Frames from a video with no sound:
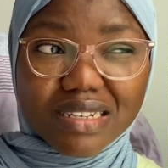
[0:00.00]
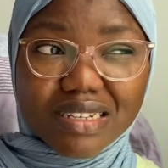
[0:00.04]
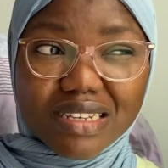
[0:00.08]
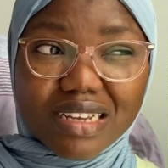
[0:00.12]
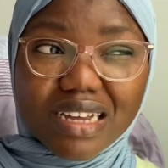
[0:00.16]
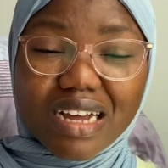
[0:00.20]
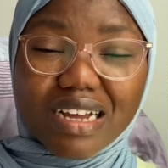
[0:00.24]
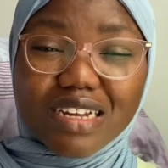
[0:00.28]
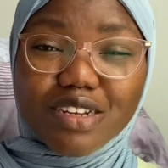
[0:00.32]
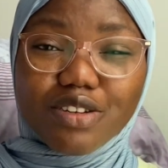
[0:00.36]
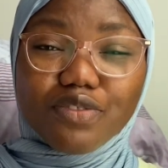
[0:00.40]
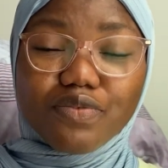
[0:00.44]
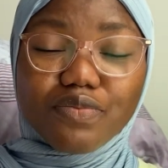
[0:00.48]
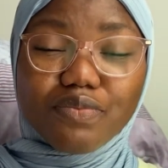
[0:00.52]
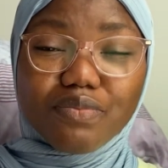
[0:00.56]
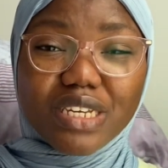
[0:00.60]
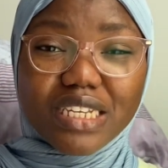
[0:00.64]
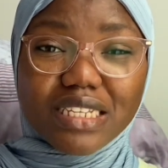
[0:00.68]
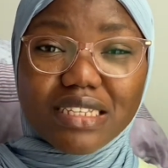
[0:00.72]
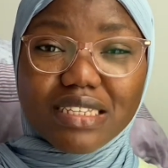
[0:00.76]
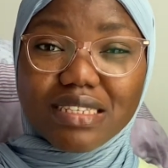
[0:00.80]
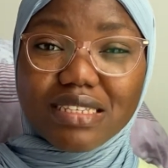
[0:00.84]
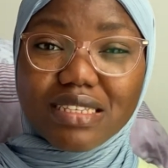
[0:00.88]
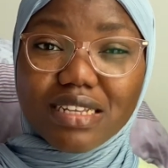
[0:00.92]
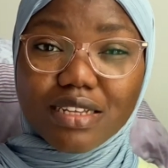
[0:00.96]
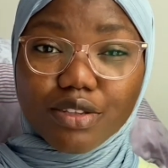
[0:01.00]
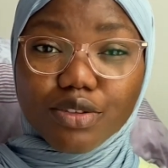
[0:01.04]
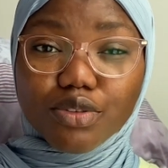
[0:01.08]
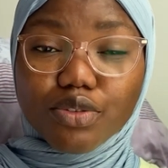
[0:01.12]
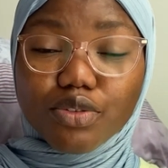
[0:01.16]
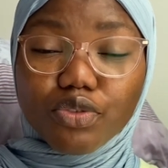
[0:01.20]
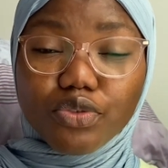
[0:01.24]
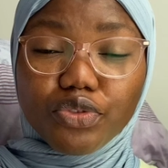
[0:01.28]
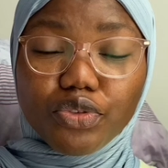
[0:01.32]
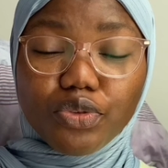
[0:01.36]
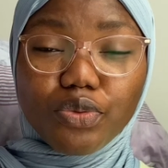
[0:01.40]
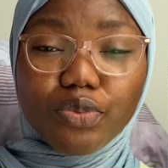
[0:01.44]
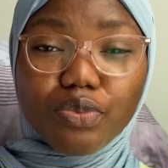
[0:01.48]
kind of made sense
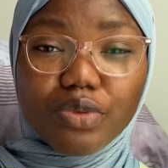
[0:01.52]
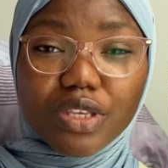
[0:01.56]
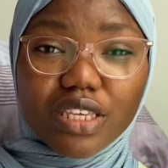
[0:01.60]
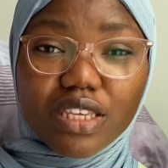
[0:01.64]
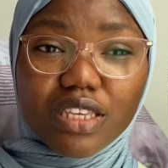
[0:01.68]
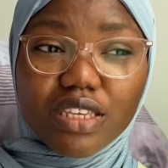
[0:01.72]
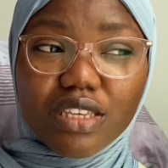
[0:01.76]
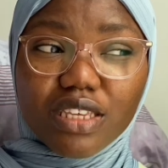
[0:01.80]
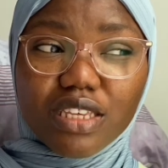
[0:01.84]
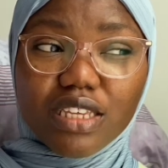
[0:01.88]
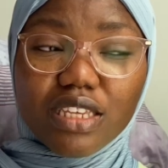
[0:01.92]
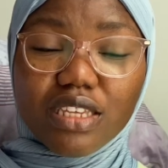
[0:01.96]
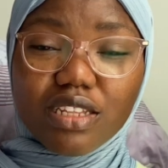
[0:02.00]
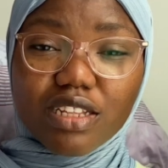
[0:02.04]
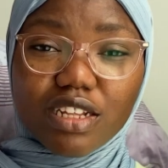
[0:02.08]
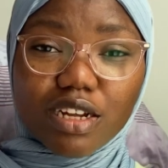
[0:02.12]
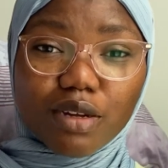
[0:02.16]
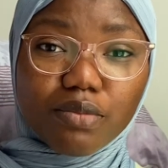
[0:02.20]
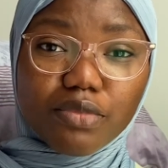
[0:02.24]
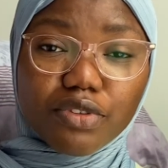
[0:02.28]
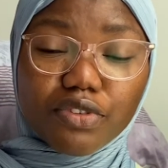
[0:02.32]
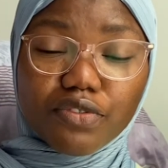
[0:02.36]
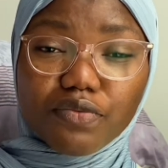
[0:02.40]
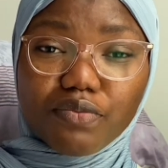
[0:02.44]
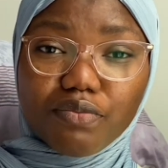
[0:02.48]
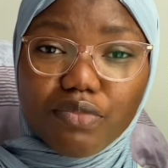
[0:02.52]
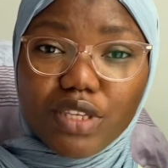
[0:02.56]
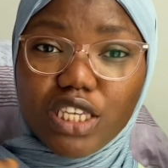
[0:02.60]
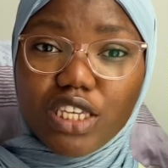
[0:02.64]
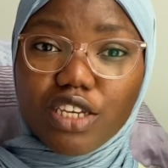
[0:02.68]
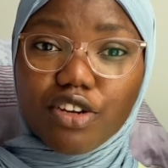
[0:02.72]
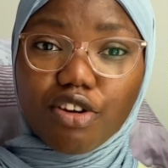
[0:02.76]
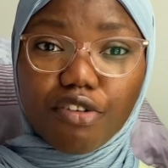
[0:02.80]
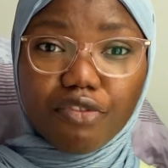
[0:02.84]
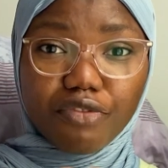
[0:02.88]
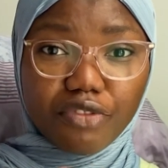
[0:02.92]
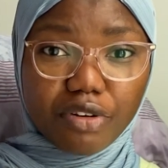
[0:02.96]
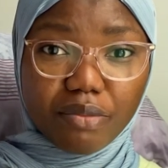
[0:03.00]
to me in terms of me
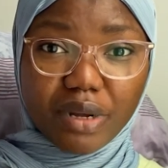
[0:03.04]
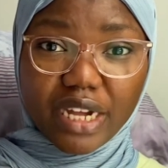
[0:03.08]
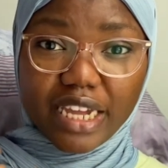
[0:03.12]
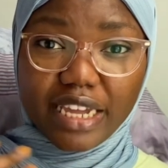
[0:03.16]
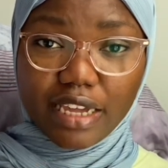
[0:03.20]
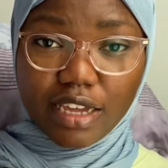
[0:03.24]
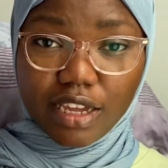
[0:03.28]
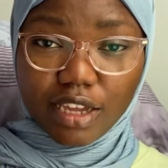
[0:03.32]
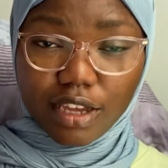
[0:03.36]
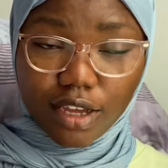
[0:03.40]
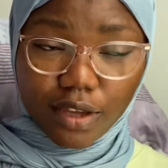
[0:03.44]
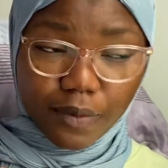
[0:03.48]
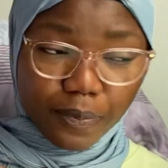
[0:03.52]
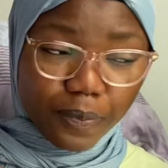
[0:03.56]
covering my hair.